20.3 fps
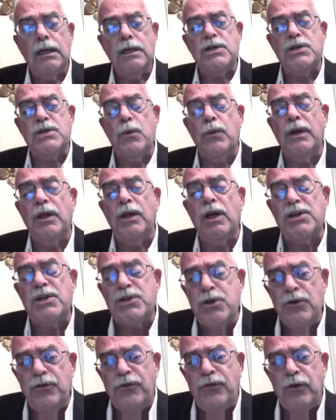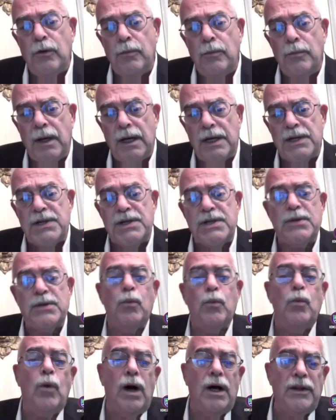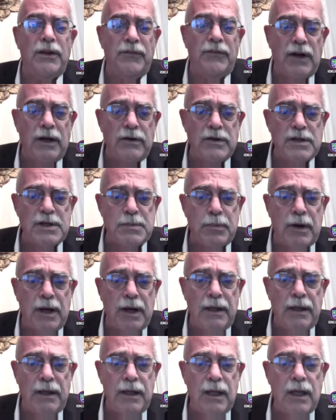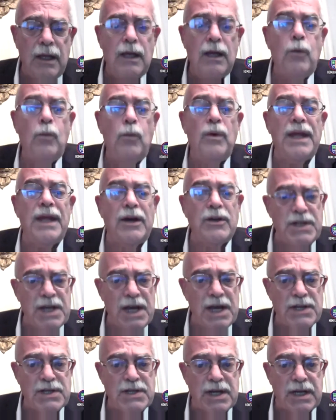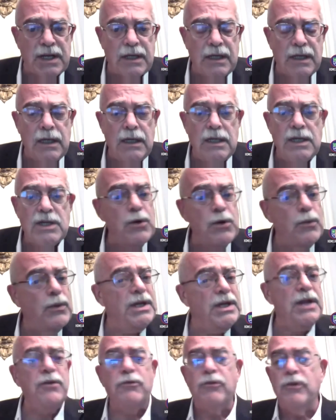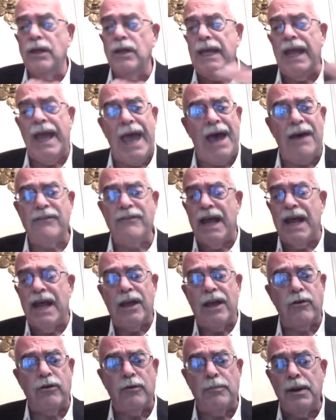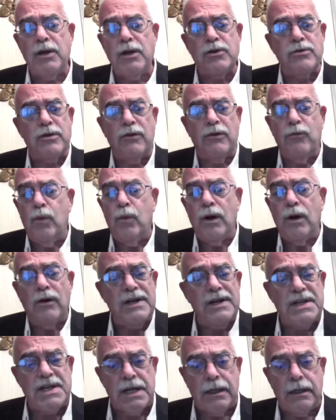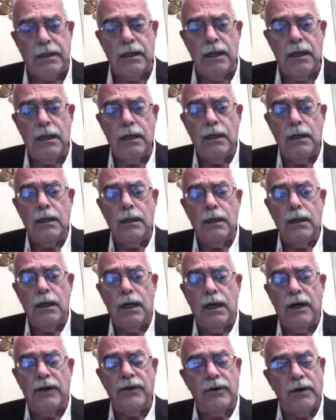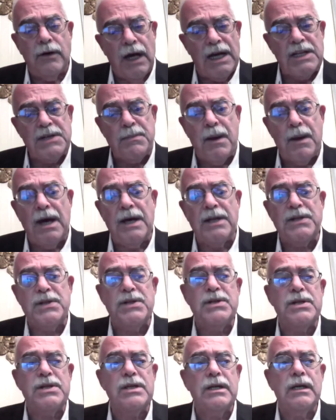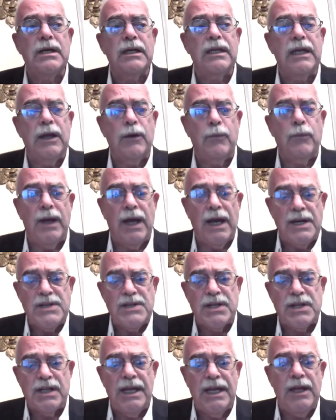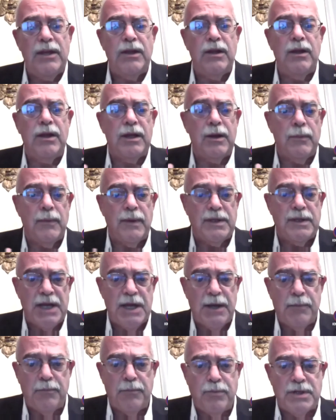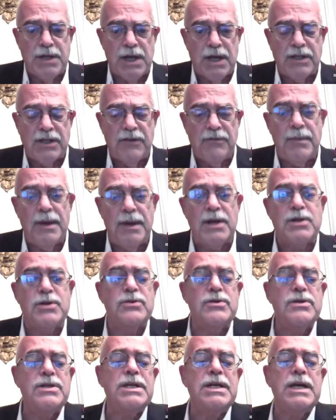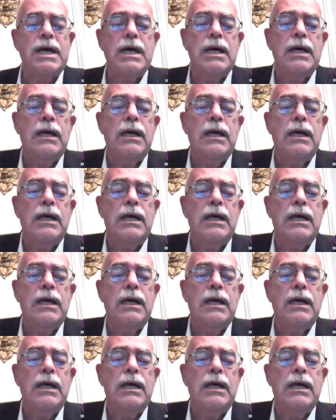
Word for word: So we lost two full months while the virus spread without testing. So we didn't really have an accurate picture of where is it? Are there hotspots? Can we isolate? Can we take protective measures?